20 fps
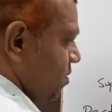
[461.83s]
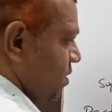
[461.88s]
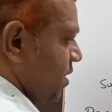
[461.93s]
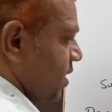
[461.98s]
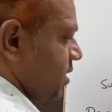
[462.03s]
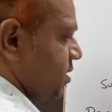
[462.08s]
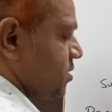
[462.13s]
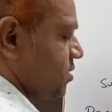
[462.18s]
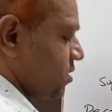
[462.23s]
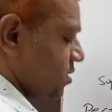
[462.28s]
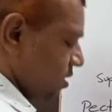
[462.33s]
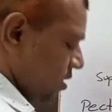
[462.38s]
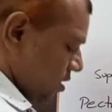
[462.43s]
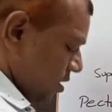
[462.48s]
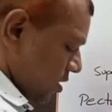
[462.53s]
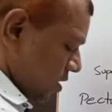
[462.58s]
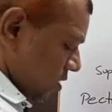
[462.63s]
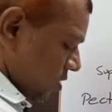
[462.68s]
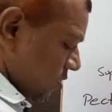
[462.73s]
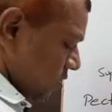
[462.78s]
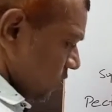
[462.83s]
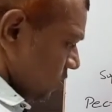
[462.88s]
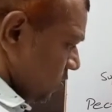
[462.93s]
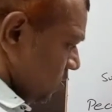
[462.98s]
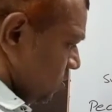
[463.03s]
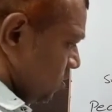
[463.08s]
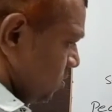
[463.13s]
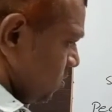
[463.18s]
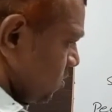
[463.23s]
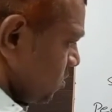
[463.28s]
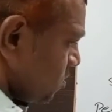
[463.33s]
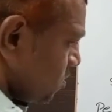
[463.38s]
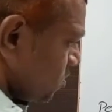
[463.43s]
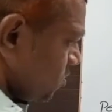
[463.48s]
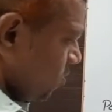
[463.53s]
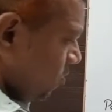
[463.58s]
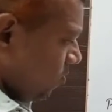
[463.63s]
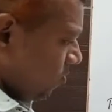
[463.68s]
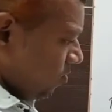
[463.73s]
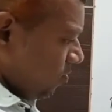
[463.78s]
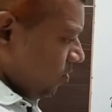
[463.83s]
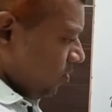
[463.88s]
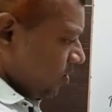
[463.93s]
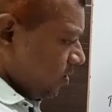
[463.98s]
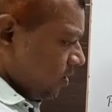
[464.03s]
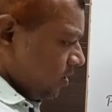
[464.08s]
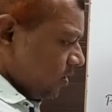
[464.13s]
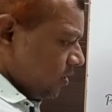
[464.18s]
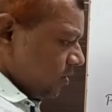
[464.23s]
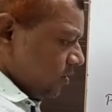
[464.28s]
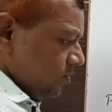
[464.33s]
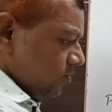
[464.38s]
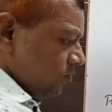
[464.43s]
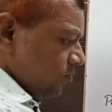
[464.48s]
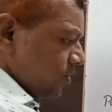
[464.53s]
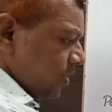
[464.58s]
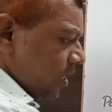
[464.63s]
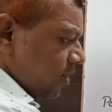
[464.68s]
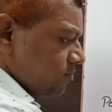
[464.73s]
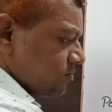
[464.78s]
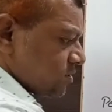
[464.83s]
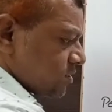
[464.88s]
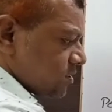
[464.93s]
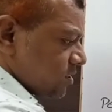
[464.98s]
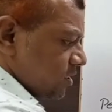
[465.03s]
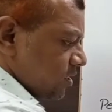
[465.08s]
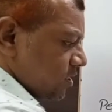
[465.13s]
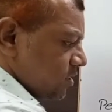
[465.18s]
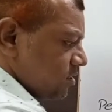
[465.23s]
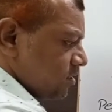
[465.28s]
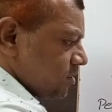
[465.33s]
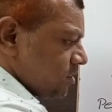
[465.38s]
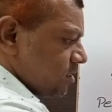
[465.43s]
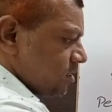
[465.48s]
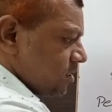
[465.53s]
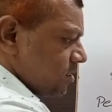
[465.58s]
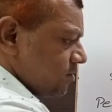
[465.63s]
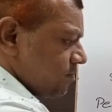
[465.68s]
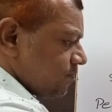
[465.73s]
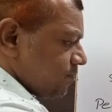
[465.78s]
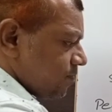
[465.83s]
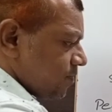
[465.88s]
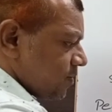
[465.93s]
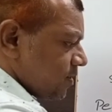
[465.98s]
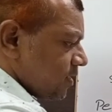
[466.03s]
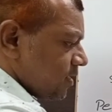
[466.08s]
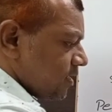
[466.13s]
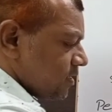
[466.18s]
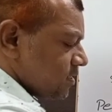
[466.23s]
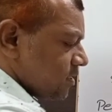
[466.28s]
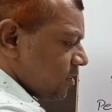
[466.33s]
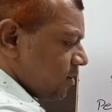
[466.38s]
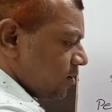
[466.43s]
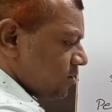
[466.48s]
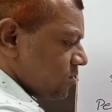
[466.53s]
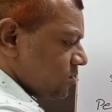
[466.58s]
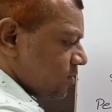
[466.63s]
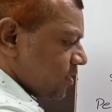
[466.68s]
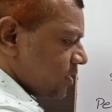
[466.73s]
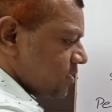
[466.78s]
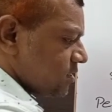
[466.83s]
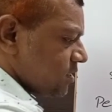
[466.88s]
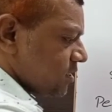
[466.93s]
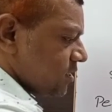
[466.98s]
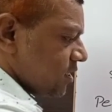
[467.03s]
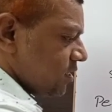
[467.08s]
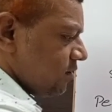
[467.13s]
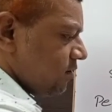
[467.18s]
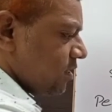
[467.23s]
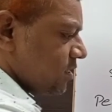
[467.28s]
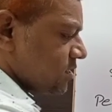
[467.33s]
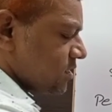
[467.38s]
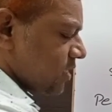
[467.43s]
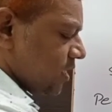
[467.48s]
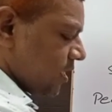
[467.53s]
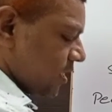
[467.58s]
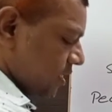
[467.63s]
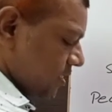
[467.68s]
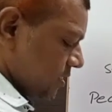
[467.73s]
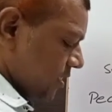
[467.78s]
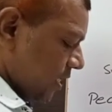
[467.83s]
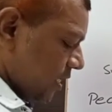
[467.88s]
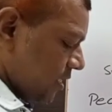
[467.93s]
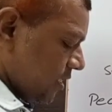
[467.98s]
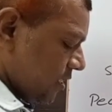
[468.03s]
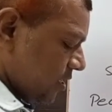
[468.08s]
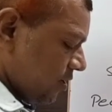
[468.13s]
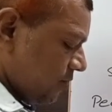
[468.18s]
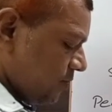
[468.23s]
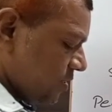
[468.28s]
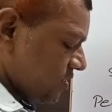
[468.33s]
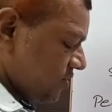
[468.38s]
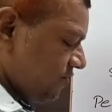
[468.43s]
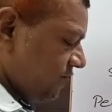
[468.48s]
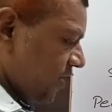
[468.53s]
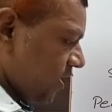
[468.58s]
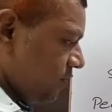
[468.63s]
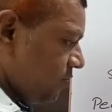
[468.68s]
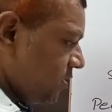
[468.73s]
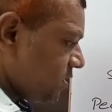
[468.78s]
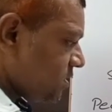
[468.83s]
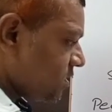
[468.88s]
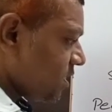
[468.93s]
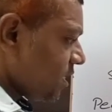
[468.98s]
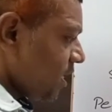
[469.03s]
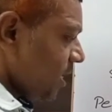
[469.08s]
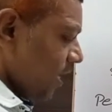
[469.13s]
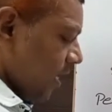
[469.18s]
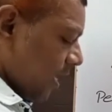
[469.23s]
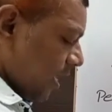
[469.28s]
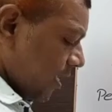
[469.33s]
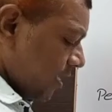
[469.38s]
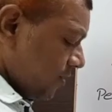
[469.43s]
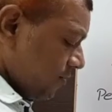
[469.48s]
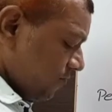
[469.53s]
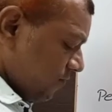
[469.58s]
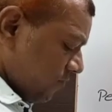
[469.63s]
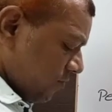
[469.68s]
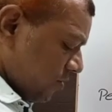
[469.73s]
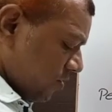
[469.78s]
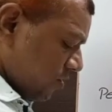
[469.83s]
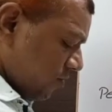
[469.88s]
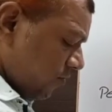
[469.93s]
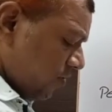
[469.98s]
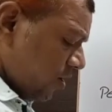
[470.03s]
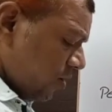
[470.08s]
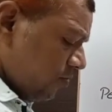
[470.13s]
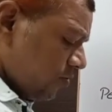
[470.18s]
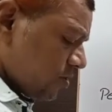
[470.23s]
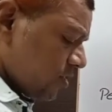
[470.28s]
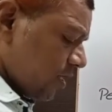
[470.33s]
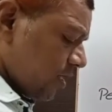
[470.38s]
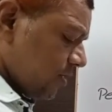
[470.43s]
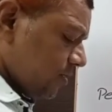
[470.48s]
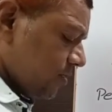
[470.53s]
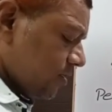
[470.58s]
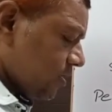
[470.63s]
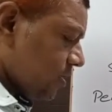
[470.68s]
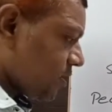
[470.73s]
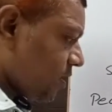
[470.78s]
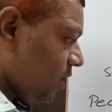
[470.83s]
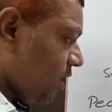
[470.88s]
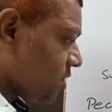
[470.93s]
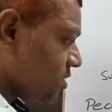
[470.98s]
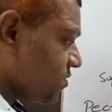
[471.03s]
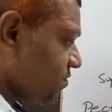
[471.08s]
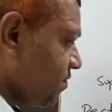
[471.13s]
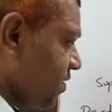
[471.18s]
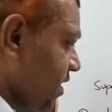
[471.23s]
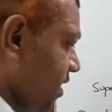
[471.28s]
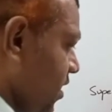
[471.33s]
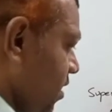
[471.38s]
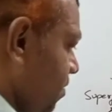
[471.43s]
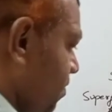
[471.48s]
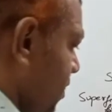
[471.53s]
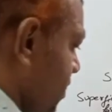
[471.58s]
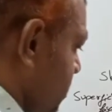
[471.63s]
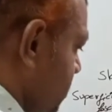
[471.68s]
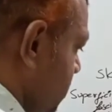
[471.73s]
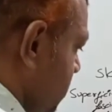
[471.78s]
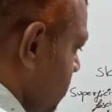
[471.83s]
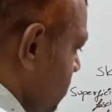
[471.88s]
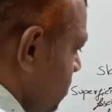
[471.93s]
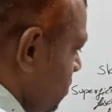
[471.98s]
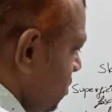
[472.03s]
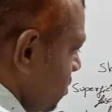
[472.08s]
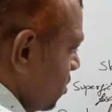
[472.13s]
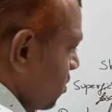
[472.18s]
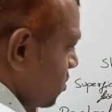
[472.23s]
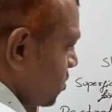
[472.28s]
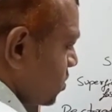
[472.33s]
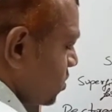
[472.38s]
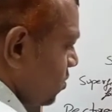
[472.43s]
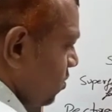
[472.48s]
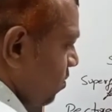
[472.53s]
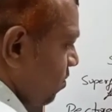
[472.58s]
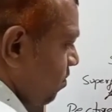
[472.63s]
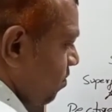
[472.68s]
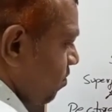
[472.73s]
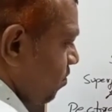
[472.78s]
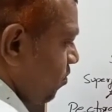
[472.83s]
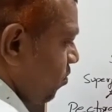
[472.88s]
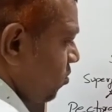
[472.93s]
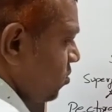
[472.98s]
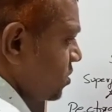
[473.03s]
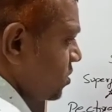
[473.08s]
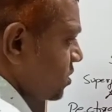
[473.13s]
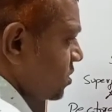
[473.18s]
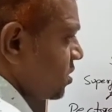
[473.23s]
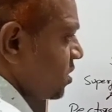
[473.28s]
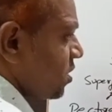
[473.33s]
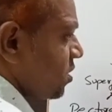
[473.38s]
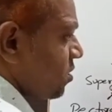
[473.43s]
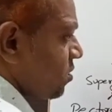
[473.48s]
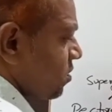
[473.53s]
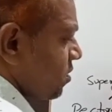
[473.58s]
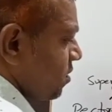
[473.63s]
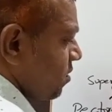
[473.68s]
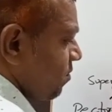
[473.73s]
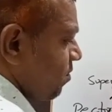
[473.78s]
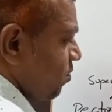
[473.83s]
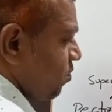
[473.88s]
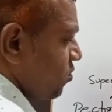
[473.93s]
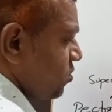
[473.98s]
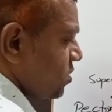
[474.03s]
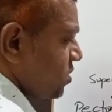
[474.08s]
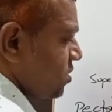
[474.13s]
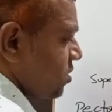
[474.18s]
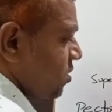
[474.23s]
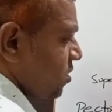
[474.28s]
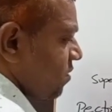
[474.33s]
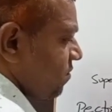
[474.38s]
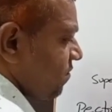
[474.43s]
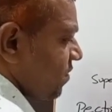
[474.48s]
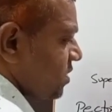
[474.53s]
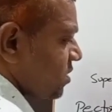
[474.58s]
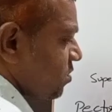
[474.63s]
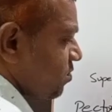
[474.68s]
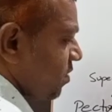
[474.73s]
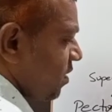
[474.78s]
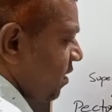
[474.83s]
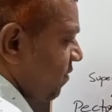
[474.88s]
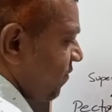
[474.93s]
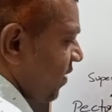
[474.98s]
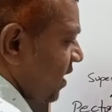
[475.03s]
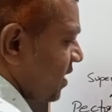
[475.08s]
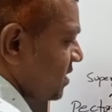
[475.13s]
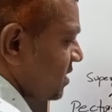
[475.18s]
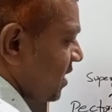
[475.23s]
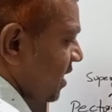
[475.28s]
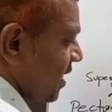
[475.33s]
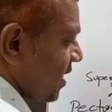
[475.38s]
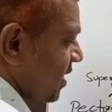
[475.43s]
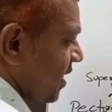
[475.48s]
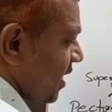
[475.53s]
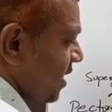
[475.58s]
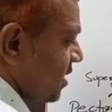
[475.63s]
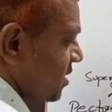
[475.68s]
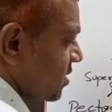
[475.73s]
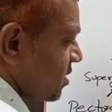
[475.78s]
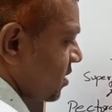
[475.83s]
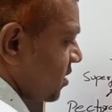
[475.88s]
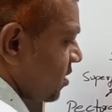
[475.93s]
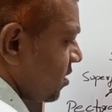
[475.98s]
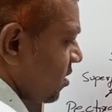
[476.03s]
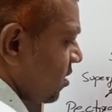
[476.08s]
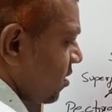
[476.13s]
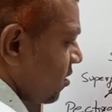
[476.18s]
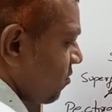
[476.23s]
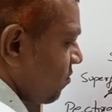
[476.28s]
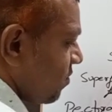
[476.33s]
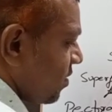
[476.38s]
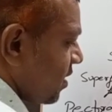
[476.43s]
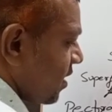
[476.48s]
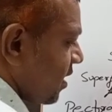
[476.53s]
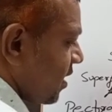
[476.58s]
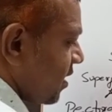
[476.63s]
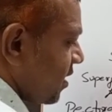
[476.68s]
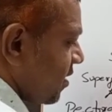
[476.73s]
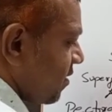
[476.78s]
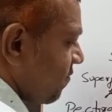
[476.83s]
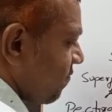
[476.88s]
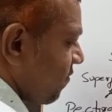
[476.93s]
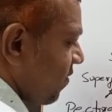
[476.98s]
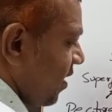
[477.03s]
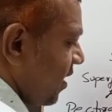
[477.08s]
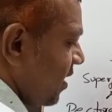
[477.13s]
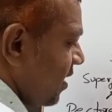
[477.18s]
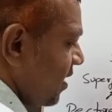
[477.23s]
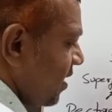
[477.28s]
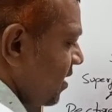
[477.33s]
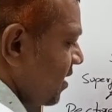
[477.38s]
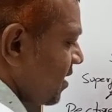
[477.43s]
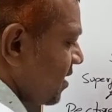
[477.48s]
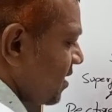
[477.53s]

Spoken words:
right. So we have seen the long thoracic nerve and serratus anterior muscle fibers, and what about the cars of brachial plexus? So posterior to the first part of axillary artery, we can identify